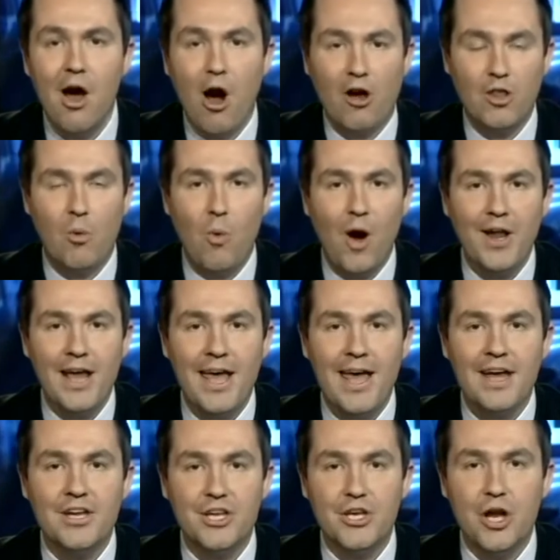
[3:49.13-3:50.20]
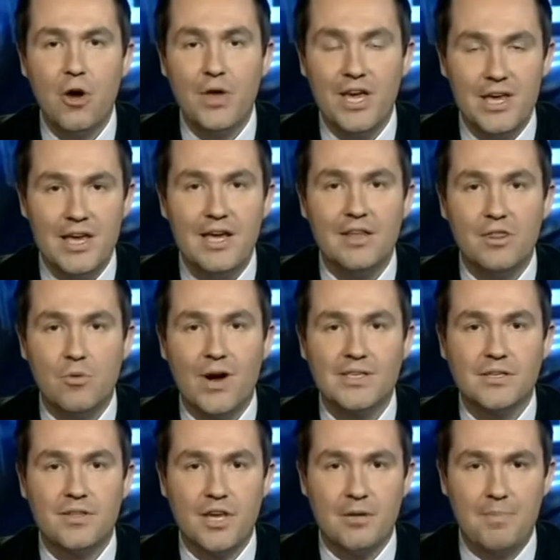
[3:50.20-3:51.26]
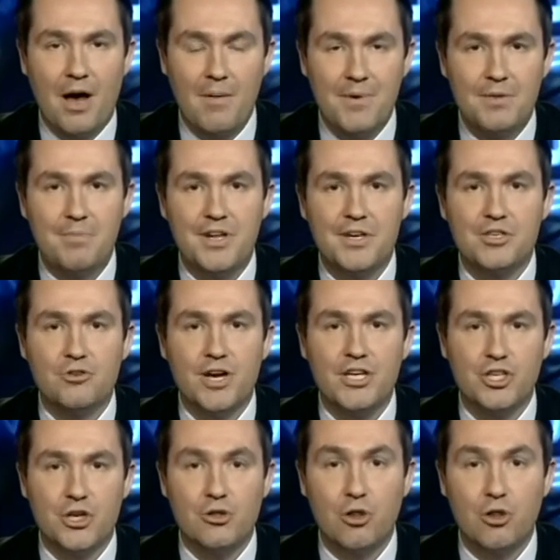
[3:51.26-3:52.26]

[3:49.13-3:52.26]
On the one hand, he and the rest of the Obama administration